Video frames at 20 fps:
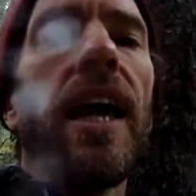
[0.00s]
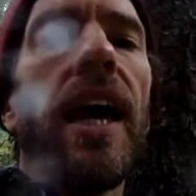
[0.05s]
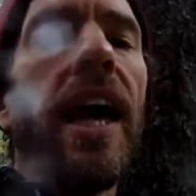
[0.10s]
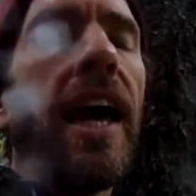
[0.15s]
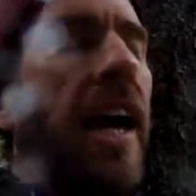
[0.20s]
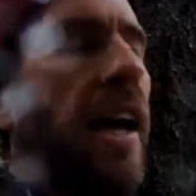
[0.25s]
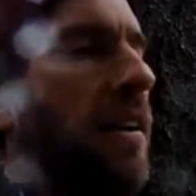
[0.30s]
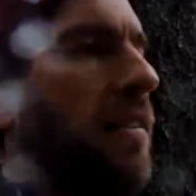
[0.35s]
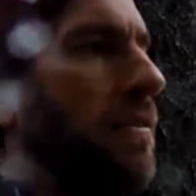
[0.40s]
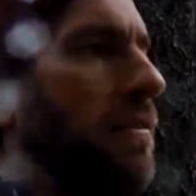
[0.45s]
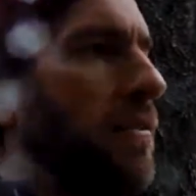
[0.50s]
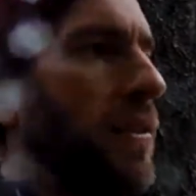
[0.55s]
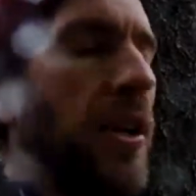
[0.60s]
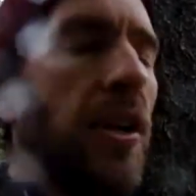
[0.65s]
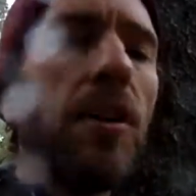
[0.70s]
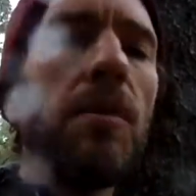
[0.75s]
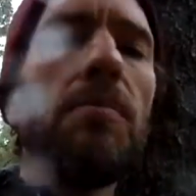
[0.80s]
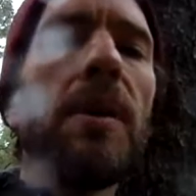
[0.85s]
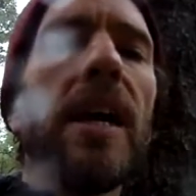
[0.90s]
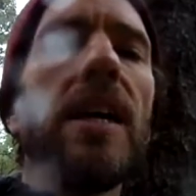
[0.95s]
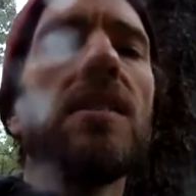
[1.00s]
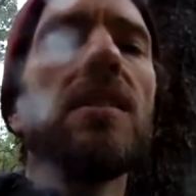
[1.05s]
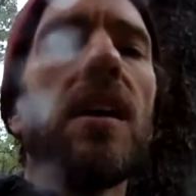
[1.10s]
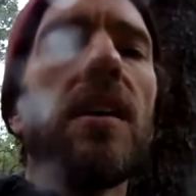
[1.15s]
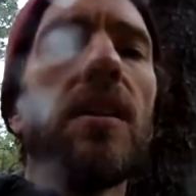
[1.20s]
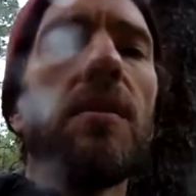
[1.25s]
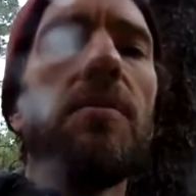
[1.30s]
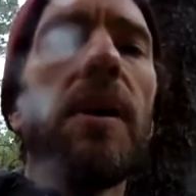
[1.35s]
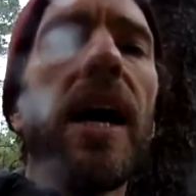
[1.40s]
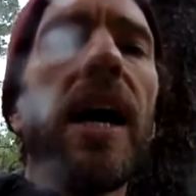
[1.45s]
and fear based
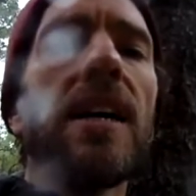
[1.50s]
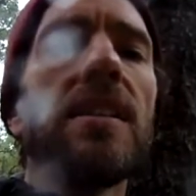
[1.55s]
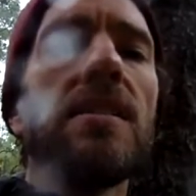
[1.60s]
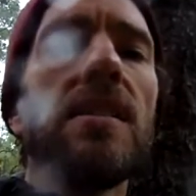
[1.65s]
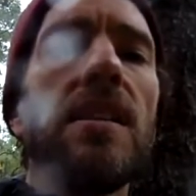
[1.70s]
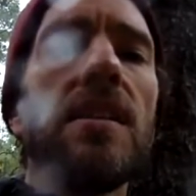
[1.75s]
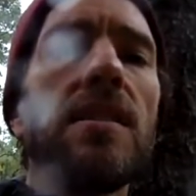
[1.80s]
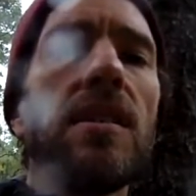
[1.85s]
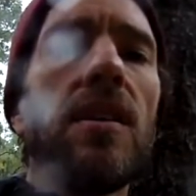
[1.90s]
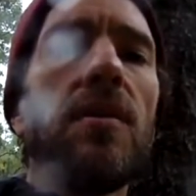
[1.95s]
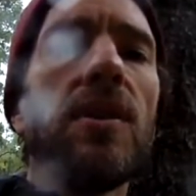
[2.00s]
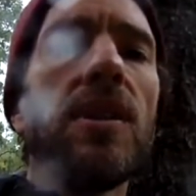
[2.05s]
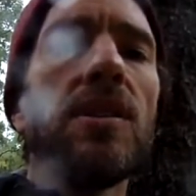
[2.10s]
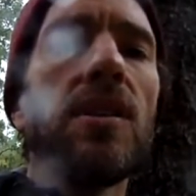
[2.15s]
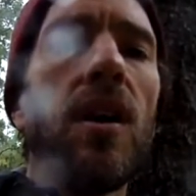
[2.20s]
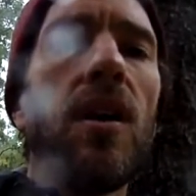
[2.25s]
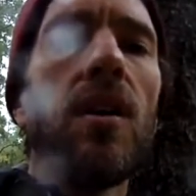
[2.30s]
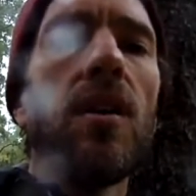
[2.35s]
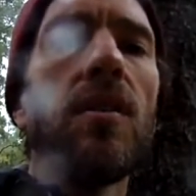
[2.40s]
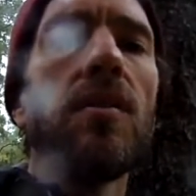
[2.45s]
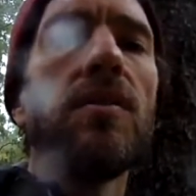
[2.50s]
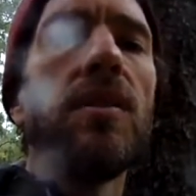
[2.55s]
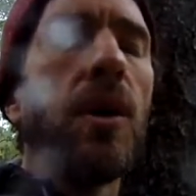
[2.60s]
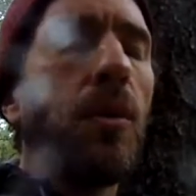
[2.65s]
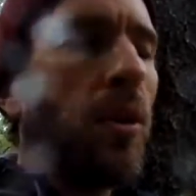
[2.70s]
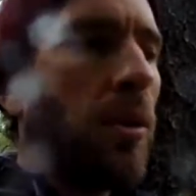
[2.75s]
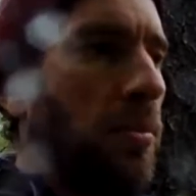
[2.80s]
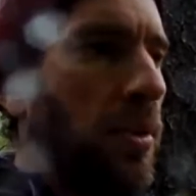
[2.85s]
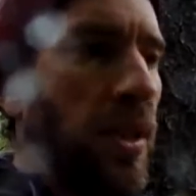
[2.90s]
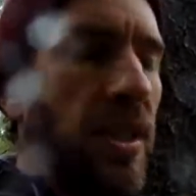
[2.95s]
on the past that is unresolved that
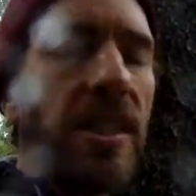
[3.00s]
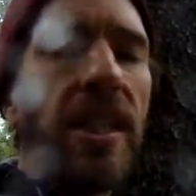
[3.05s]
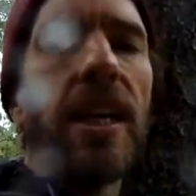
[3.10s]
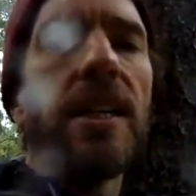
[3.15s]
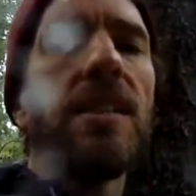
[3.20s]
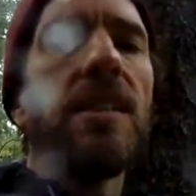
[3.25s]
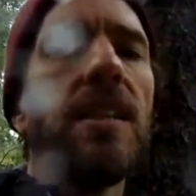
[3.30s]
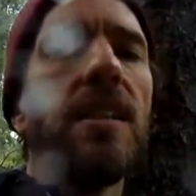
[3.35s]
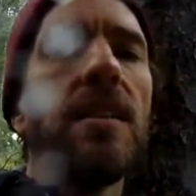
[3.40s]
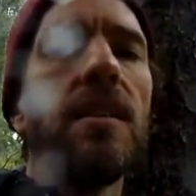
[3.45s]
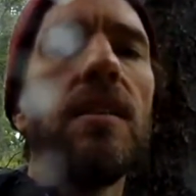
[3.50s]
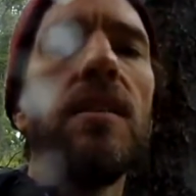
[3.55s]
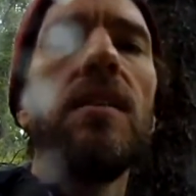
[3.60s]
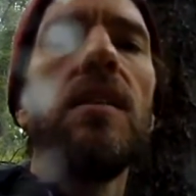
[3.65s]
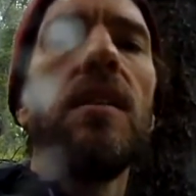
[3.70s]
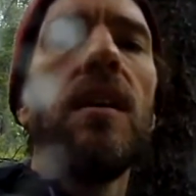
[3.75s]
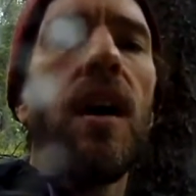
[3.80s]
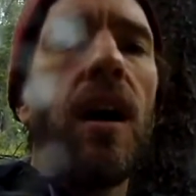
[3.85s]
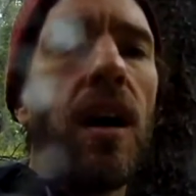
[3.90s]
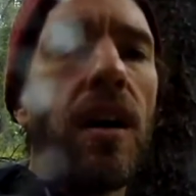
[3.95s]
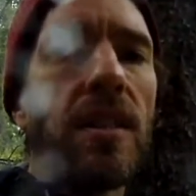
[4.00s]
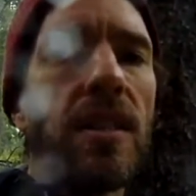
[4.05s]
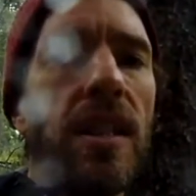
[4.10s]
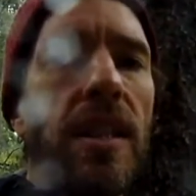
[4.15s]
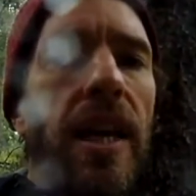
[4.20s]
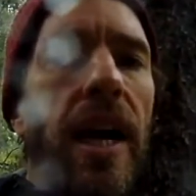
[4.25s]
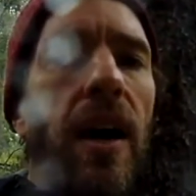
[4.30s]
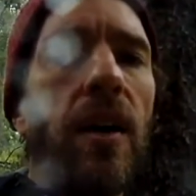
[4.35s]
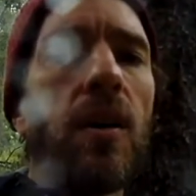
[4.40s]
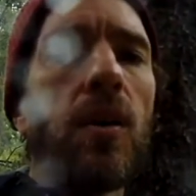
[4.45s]
we're projecting onto
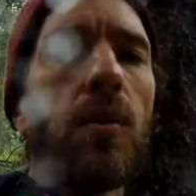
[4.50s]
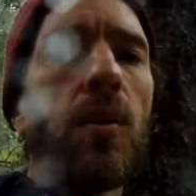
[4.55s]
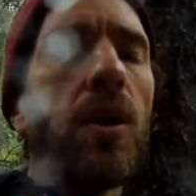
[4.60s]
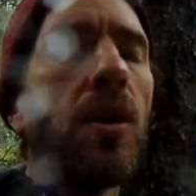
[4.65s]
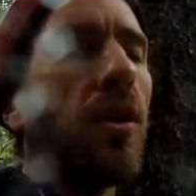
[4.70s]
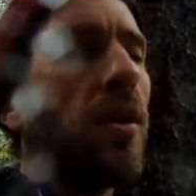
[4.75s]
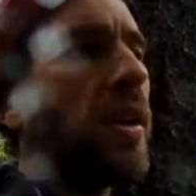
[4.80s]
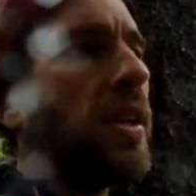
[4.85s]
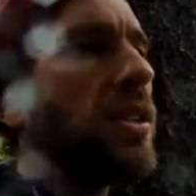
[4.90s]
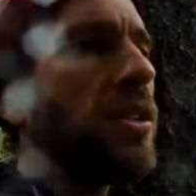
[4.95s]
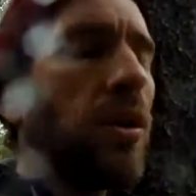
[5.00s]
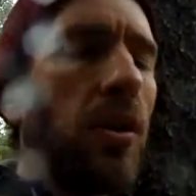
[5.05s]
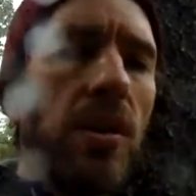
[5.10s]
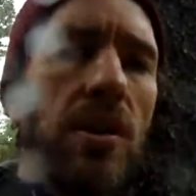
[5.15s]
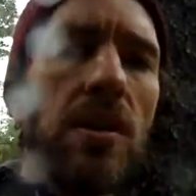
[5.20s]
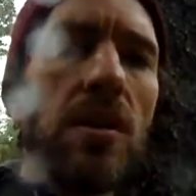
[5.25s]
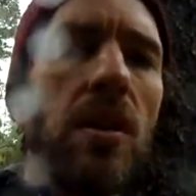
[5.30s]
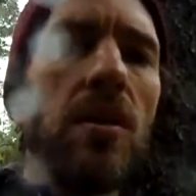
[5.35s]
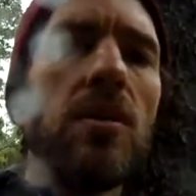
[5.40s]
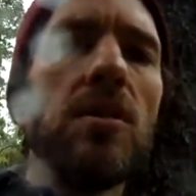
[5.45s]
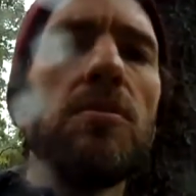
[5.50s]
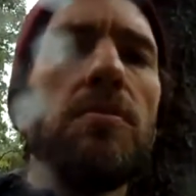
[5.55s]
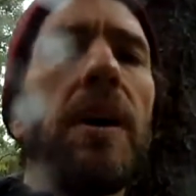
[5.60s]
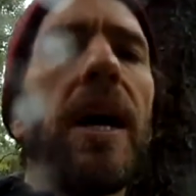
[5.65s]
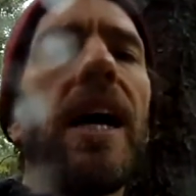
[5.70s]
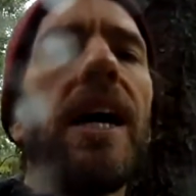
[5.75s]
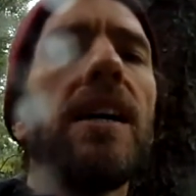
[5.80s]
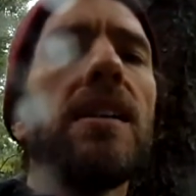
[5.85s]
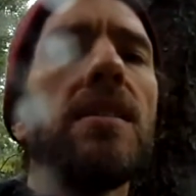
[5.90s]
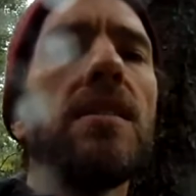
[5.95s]
the outer world. And so it's those
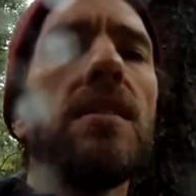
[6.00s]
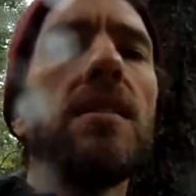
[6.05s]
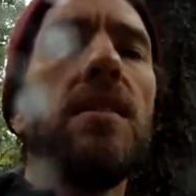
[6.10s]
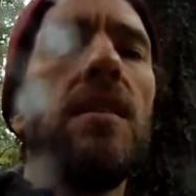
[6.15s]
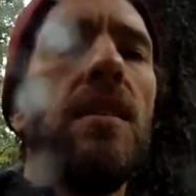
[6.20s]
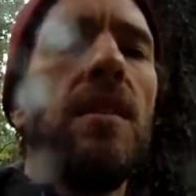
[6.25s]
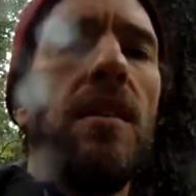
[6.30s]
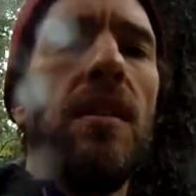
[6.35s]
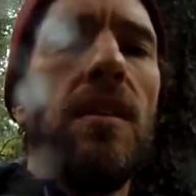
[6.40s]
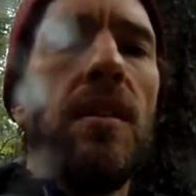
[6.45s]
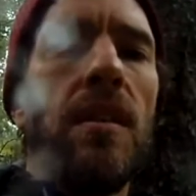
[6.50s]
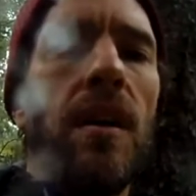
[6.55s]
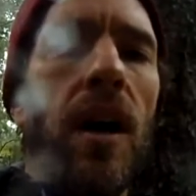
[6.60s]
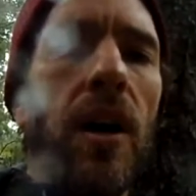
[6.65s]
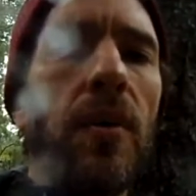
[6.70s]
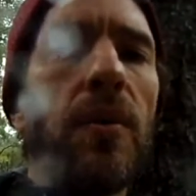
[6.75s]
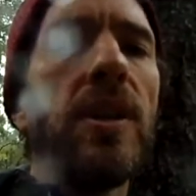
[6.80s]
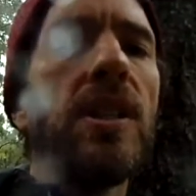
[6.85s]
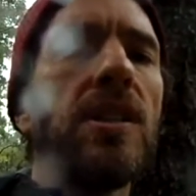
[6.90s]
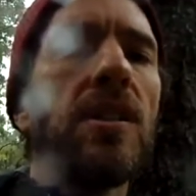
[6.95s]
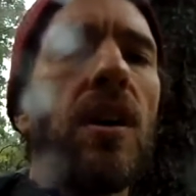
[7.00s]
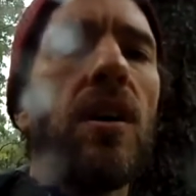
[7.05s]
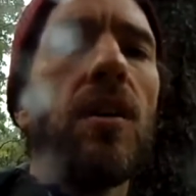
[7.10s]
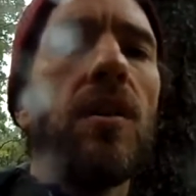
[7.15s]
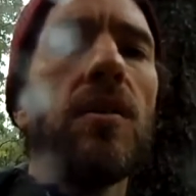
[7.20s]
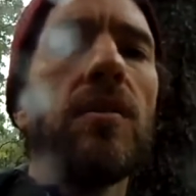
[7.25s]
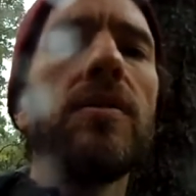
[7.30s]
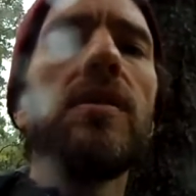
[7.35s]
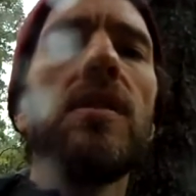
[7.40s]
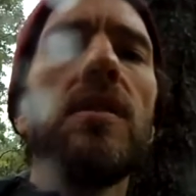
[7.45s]
past
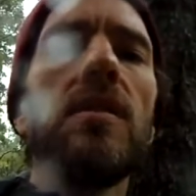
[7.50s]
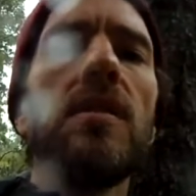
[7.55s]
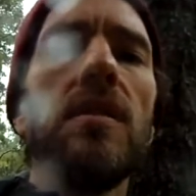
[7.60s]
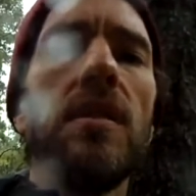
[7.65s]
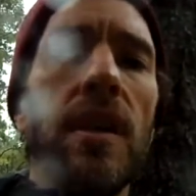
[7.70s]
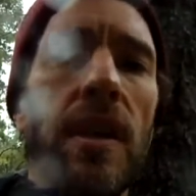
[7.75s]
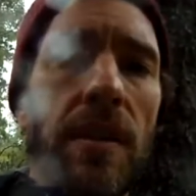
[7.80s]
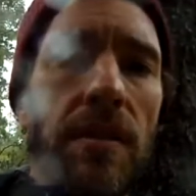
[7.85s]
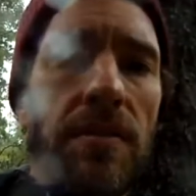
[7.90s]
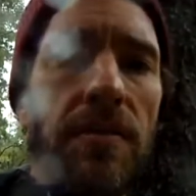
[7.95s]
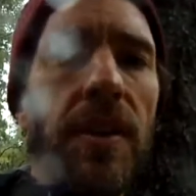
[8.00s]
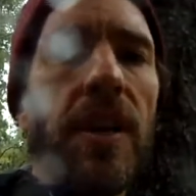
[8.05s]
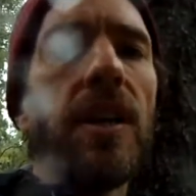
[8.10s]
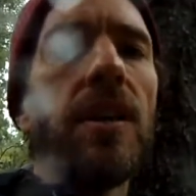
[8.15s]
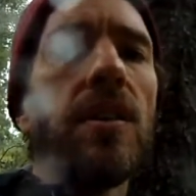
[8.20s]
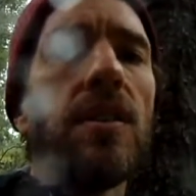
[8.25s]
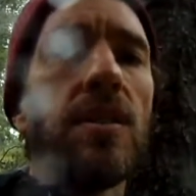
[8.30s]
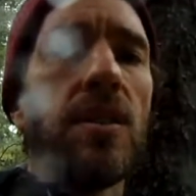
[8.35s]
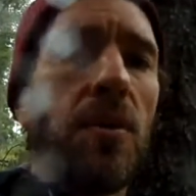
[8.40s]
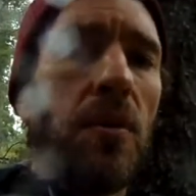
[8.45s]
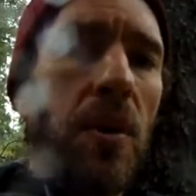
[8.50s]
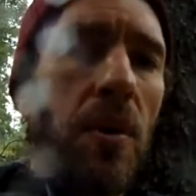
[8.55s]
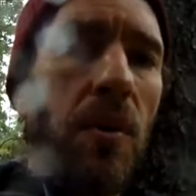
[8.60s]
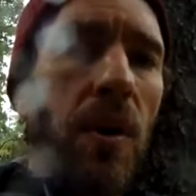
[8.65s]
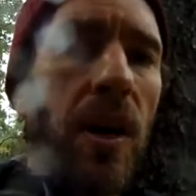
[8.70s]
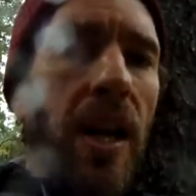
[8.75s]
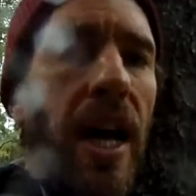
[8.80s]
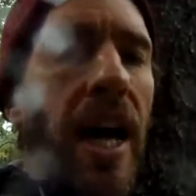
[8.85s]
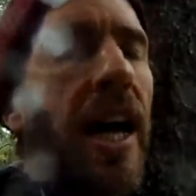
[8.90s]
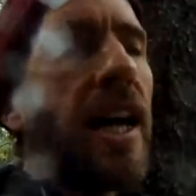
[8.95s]
unresolved fears that we
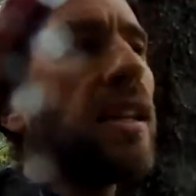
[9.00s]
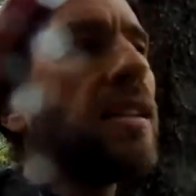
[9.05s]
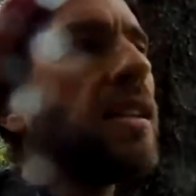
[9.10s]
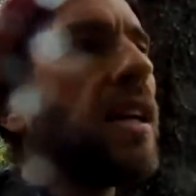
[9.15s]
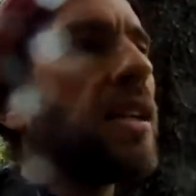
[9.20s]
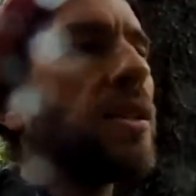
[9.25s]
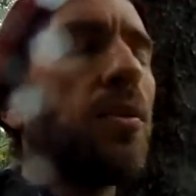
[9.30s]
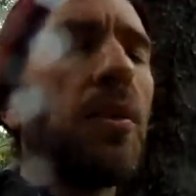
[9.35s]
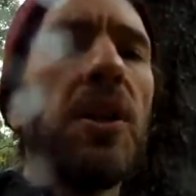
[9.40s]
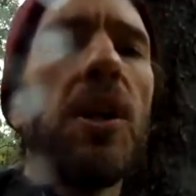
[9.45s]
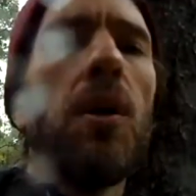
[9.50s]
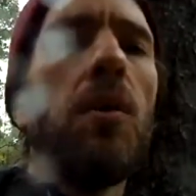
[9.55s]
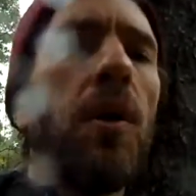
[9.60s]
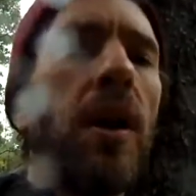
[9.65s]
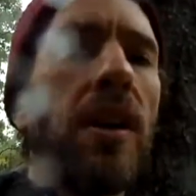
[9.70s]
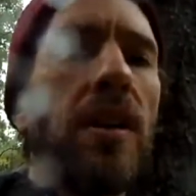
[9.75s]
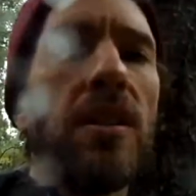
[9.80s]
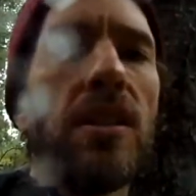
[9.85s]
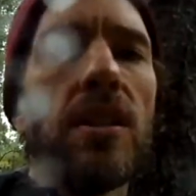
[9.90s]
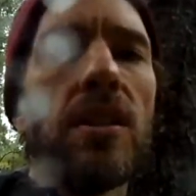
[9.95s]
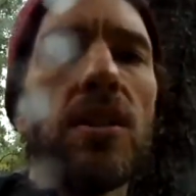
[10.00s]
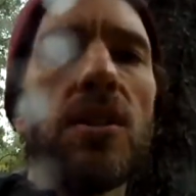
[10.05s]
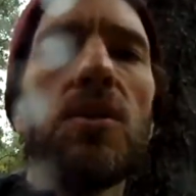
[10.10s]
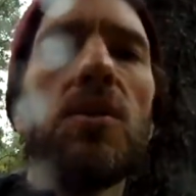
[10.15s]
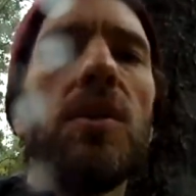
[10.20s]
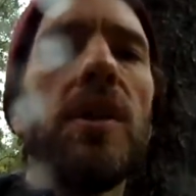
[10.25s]
want to access. We don't want to just